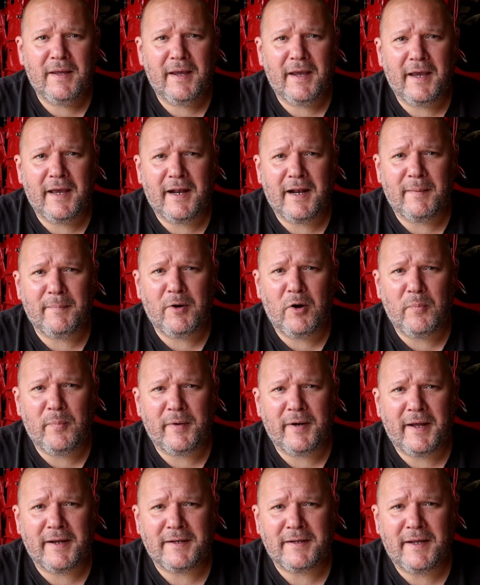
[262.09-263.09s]
And I'm
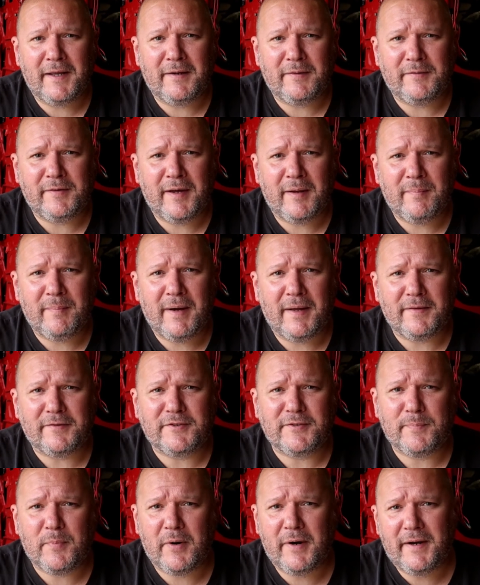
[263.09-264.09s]
hoping I can get it done by the
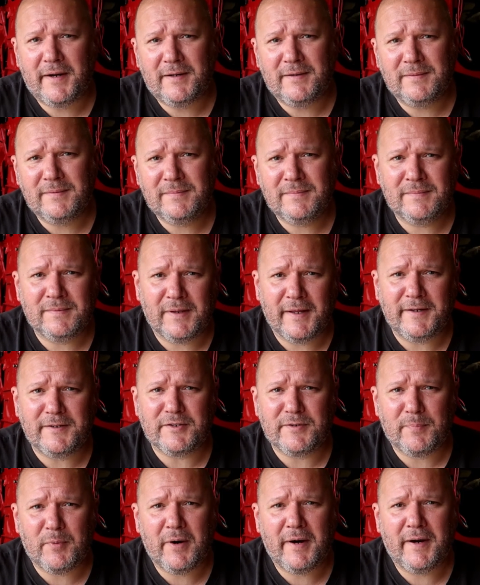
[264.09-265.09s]
spring,
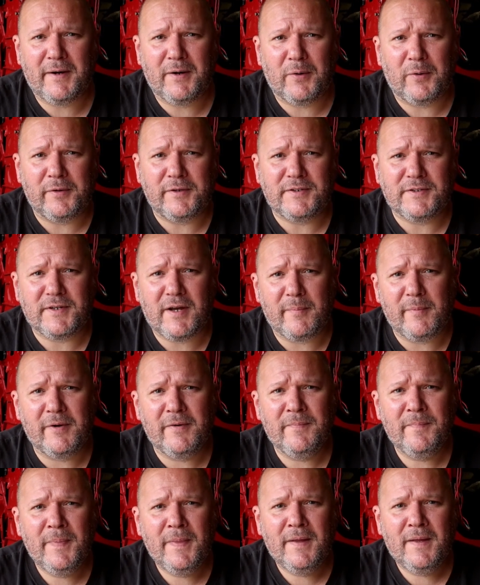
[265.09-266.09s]
late spring, early
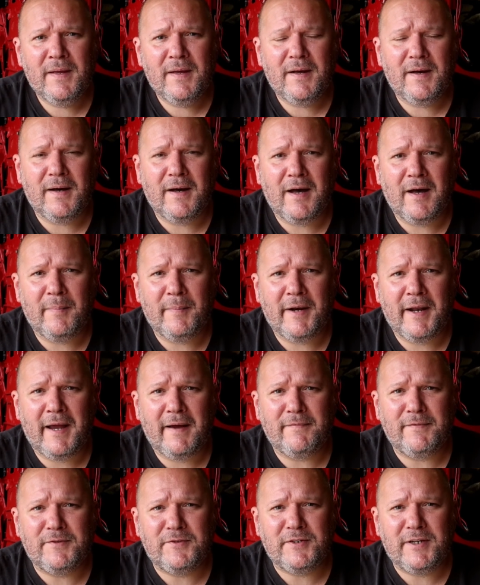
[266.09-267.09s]
summer, and
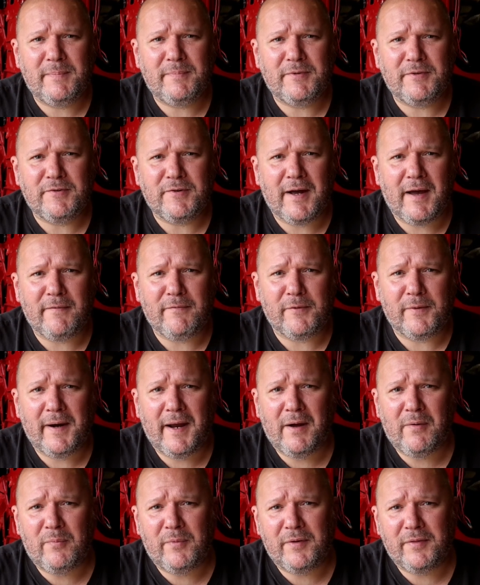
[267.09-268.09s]
have the Jeep to drive
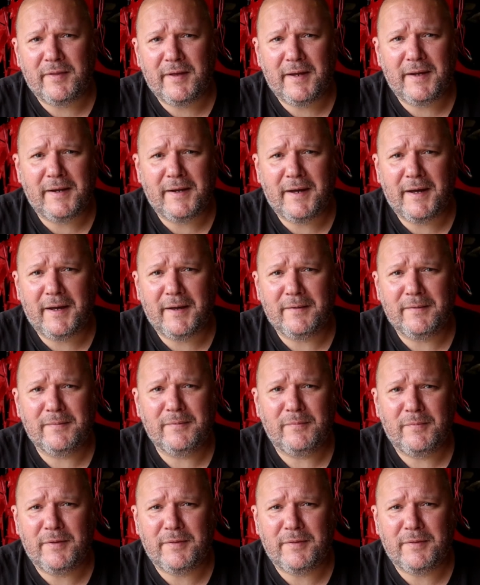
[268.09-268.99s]
around with a